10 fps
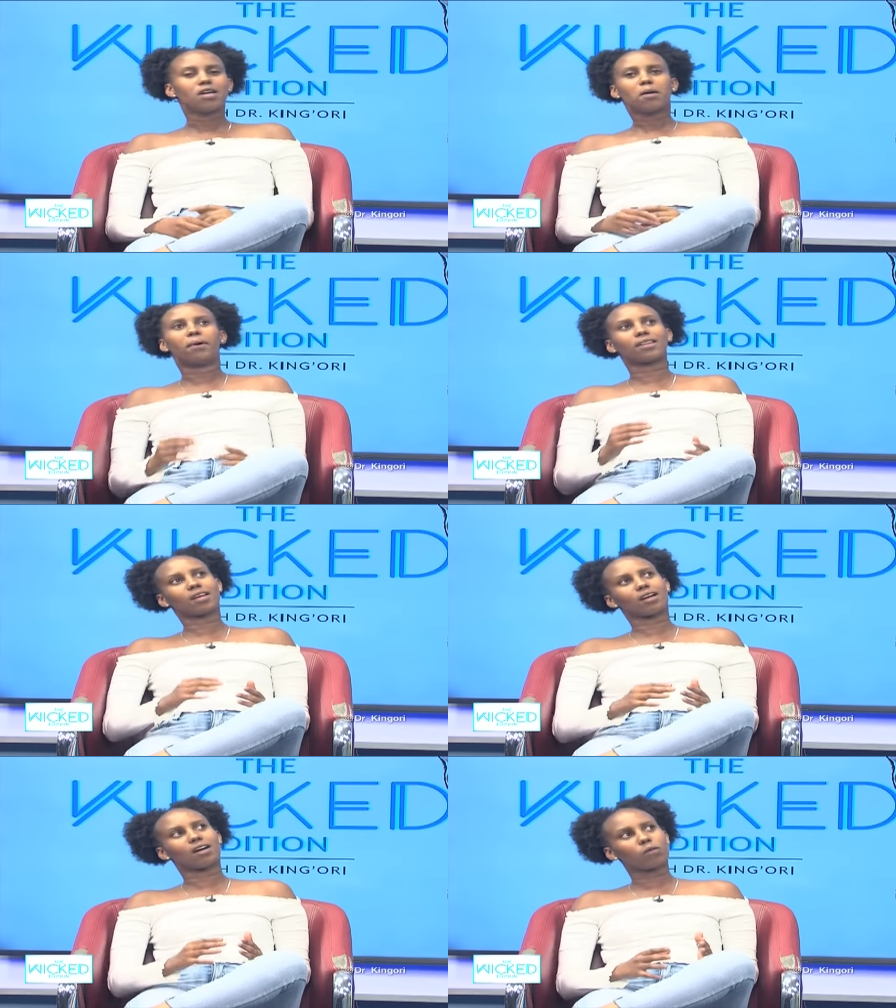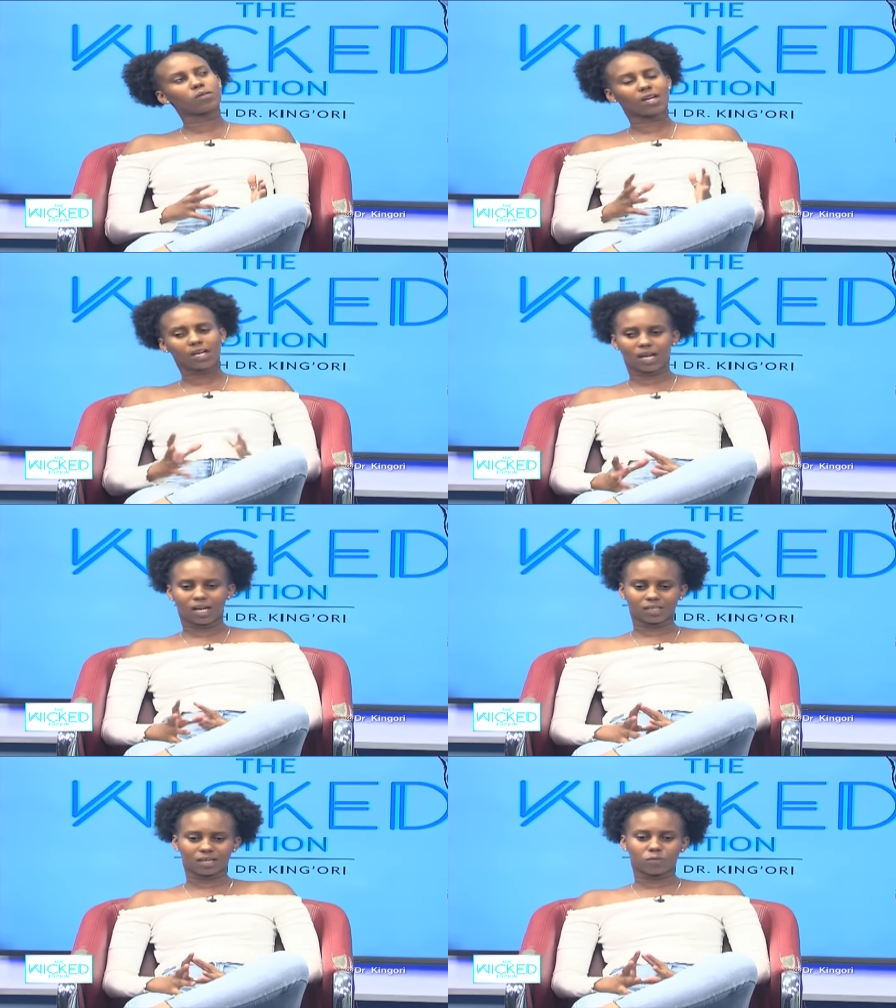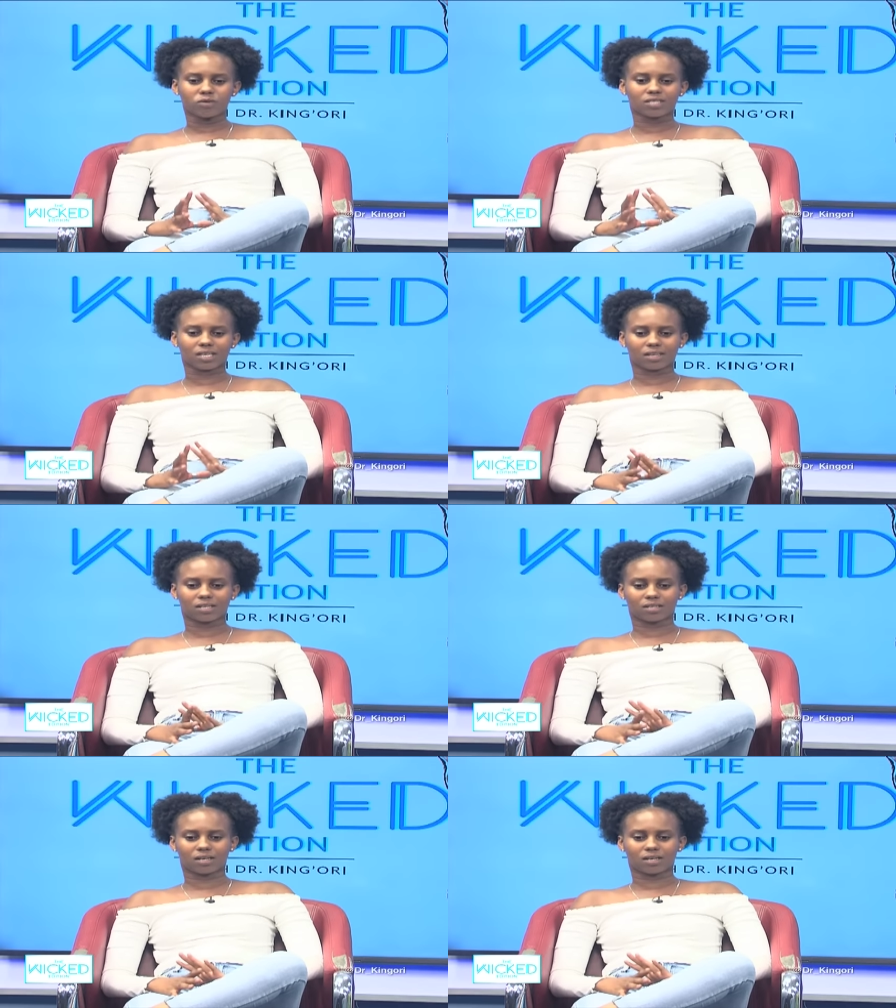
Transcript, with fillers: But then with the clan, I would say that